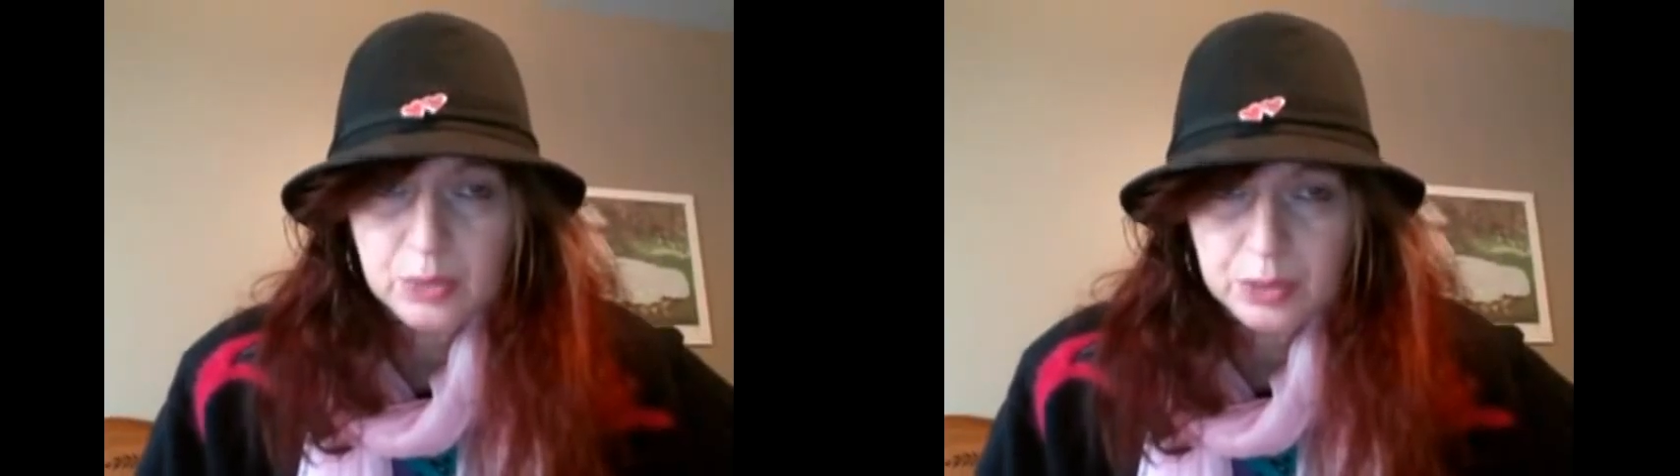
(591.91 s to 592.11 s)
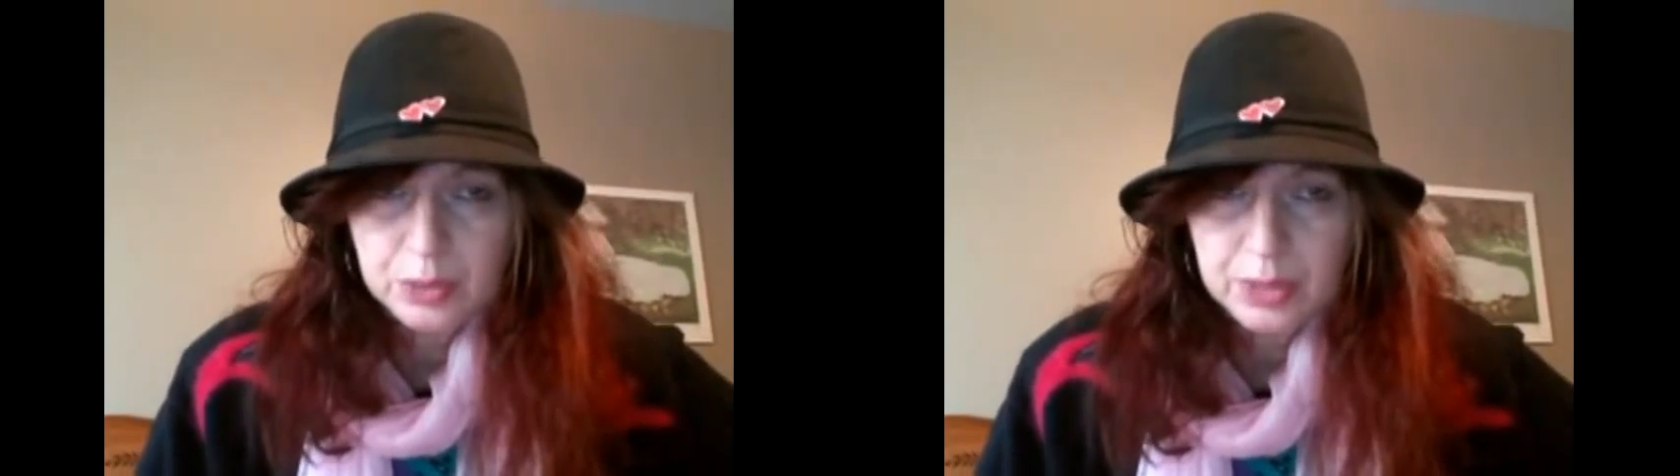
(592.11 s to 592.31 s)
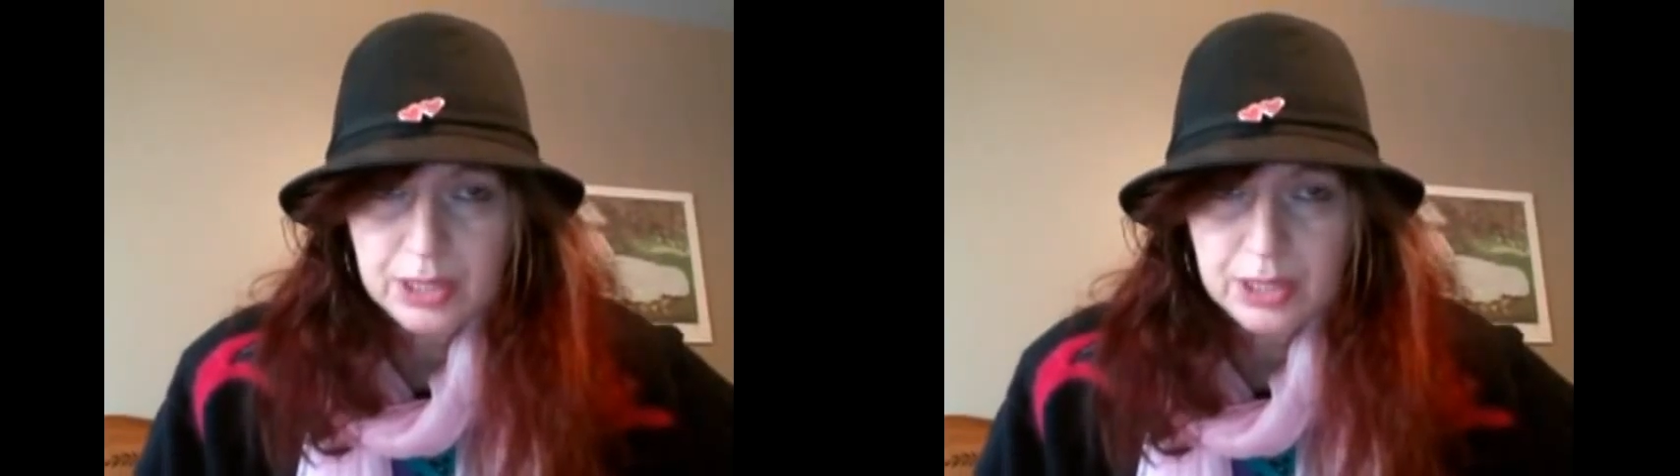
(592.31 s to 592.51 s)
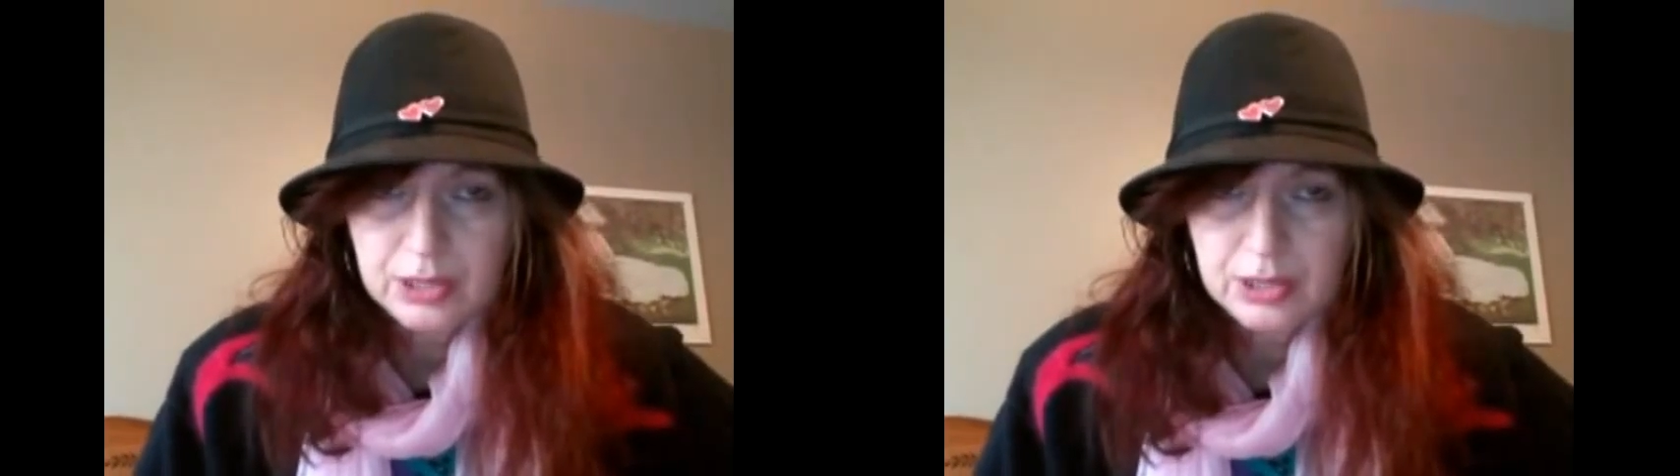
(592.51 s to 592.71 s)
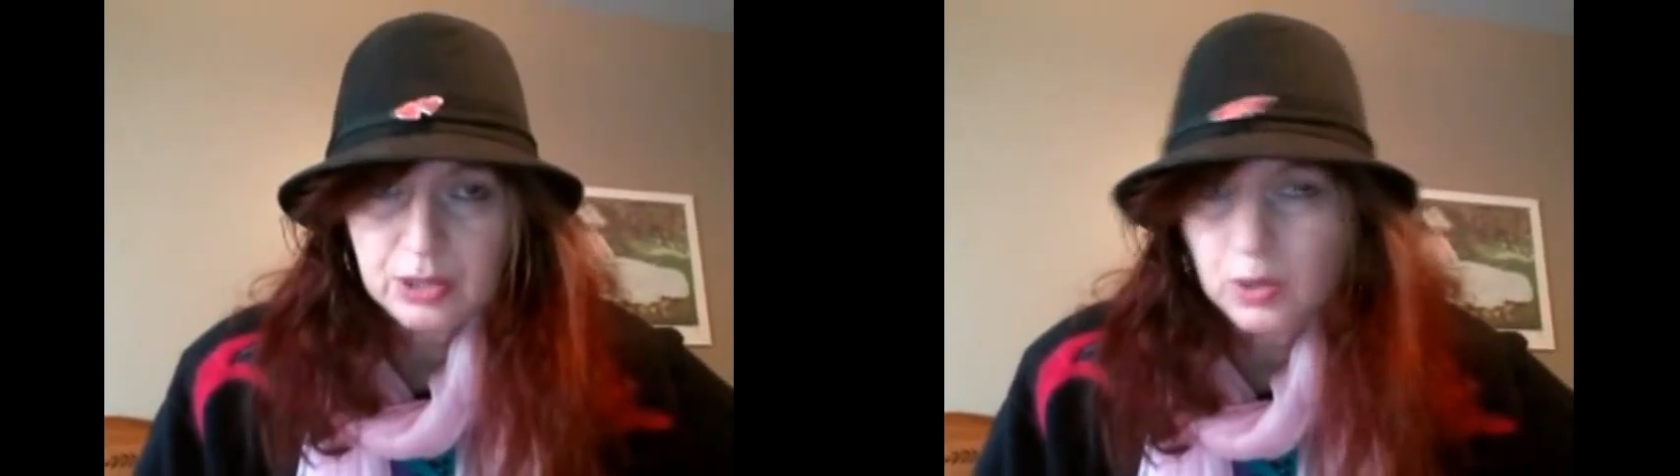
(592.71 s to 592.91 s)

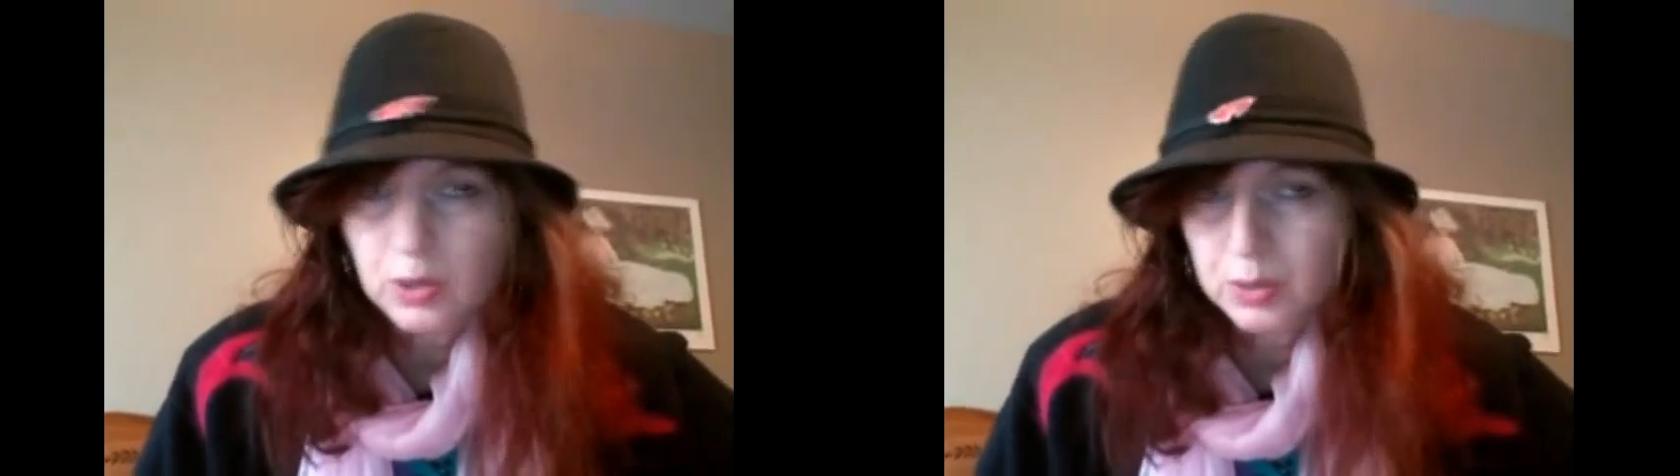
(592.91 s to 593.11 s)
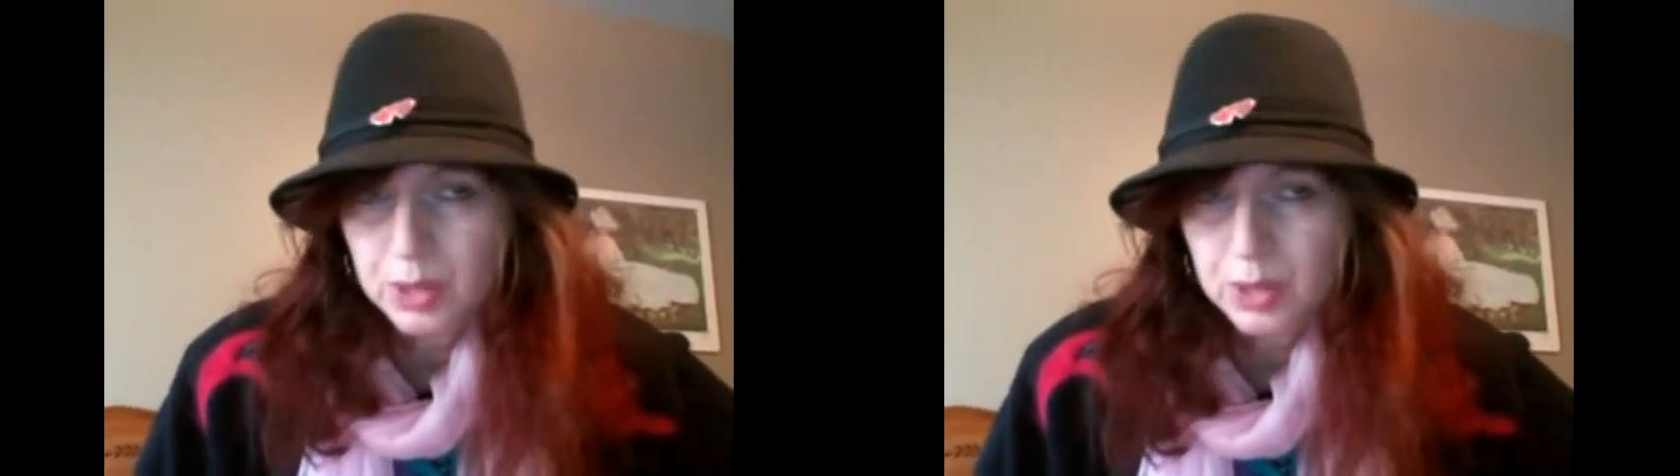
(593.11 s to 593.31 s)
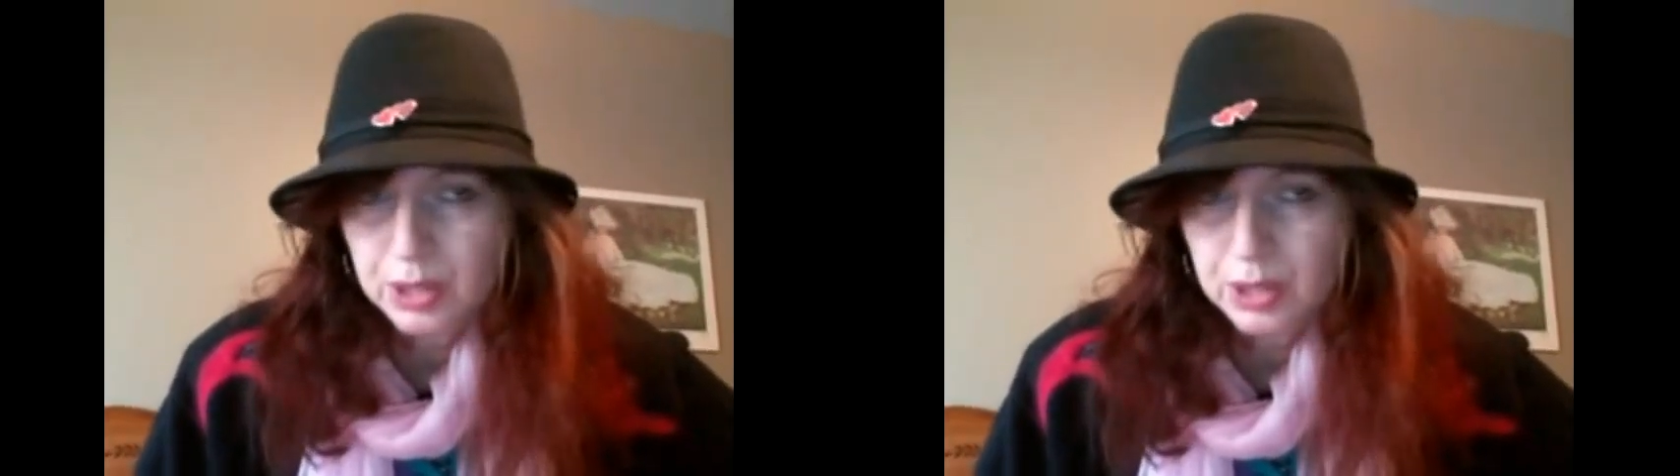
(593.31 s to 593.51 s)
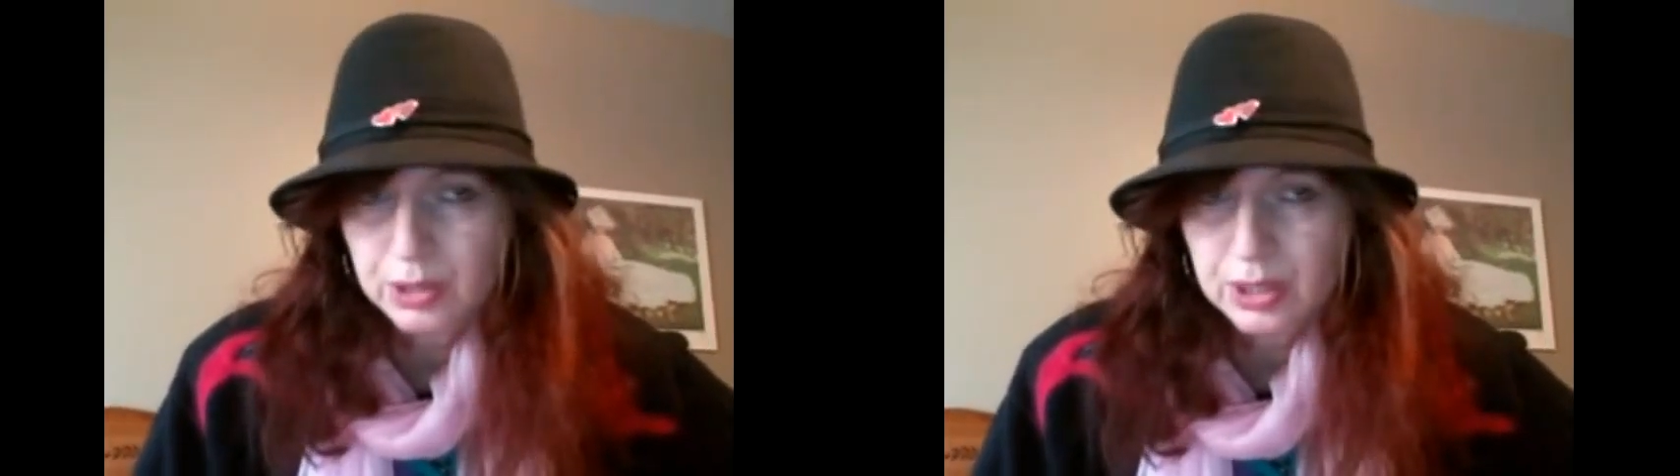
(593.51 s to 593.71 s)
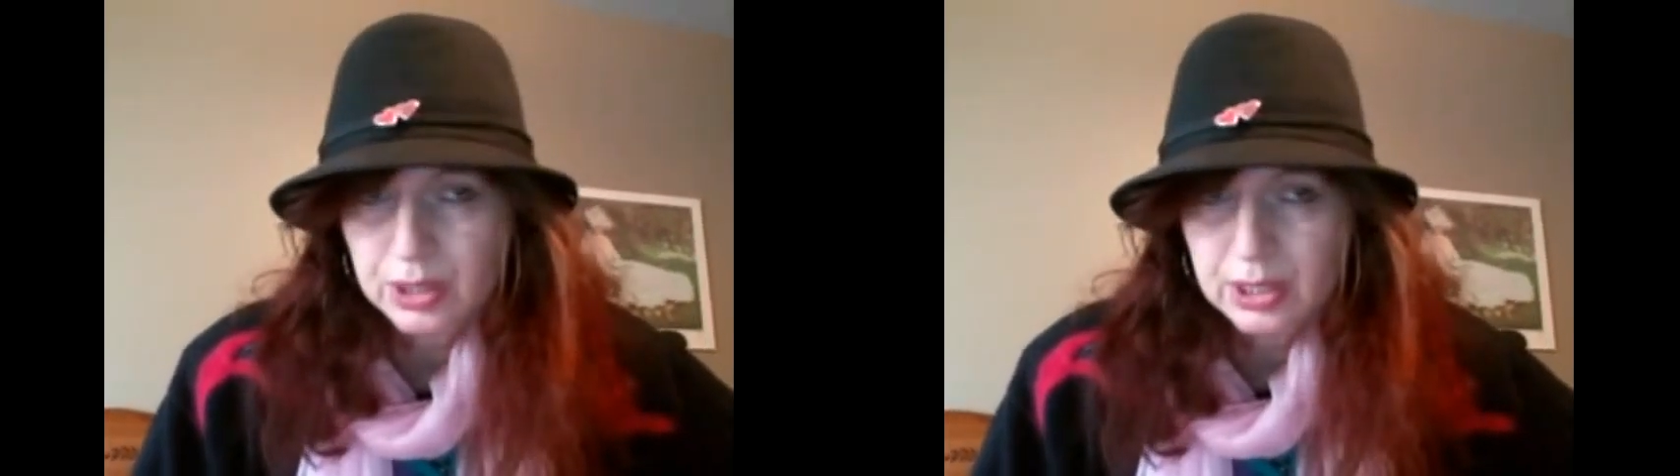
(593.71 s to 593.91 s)
WordPress or
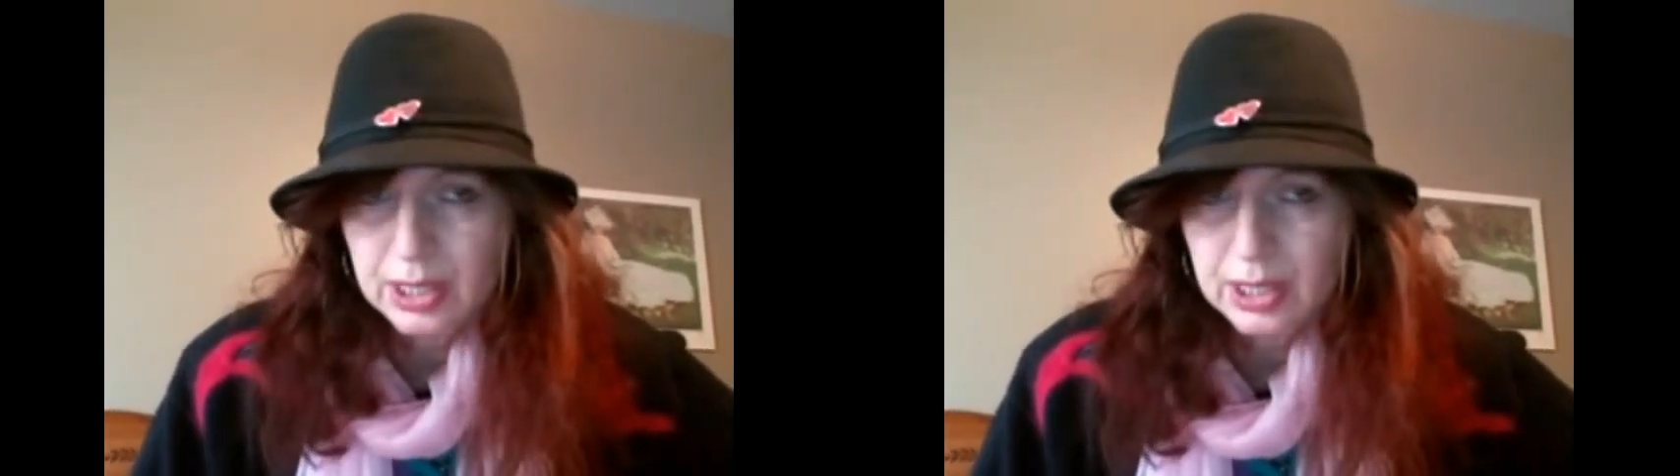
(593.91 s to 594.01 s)
Blogger,